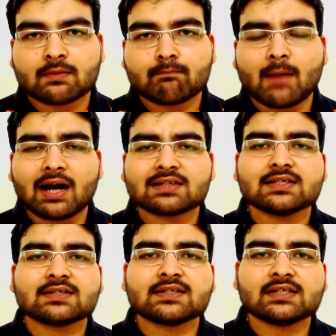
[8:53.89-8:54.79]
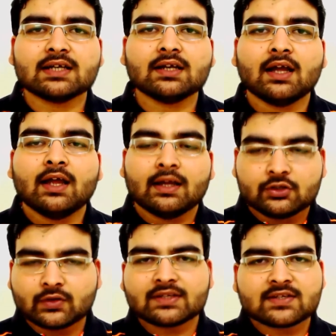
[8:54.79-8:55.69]
Mars is sitting, you
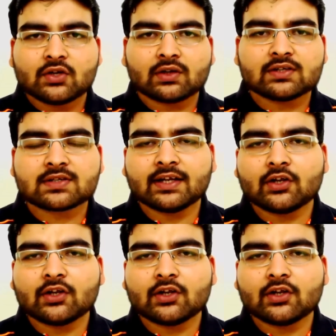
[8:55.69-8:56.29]
can see on the screen